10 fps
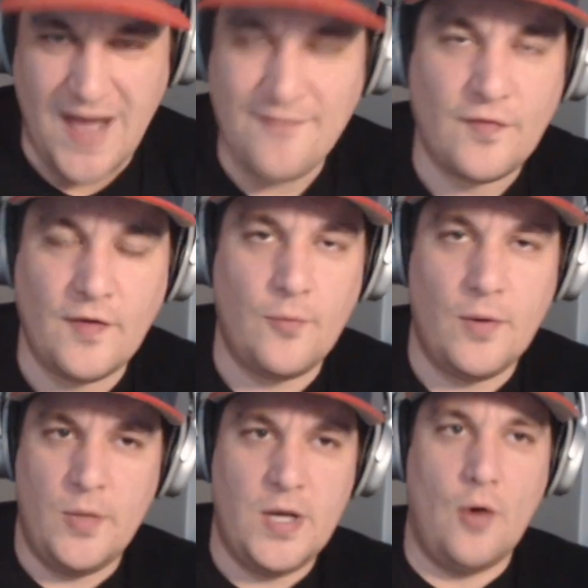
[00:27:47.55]
Obviously,
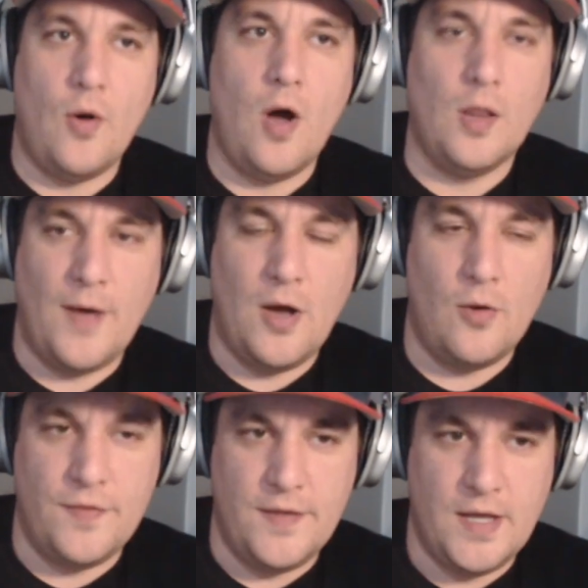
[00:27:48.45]
we know all
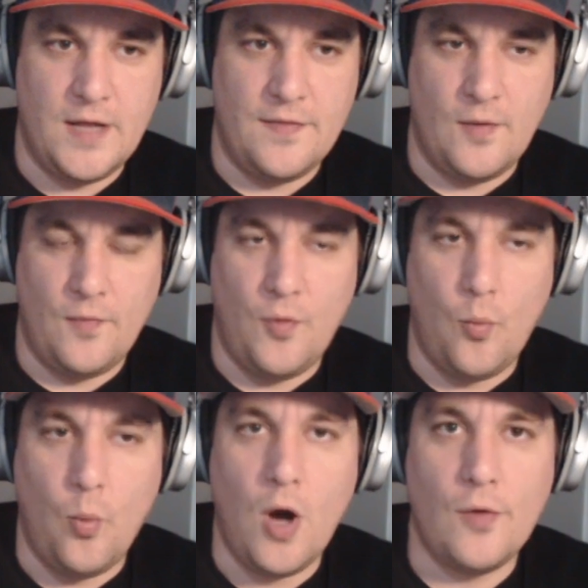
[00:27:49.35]
about the
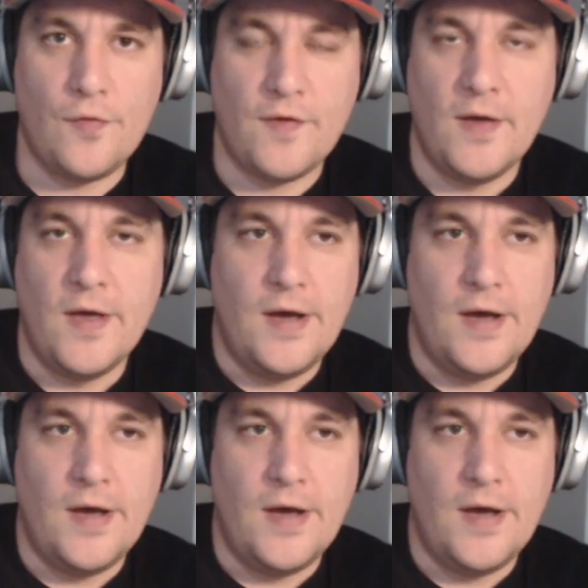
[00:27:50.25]
woes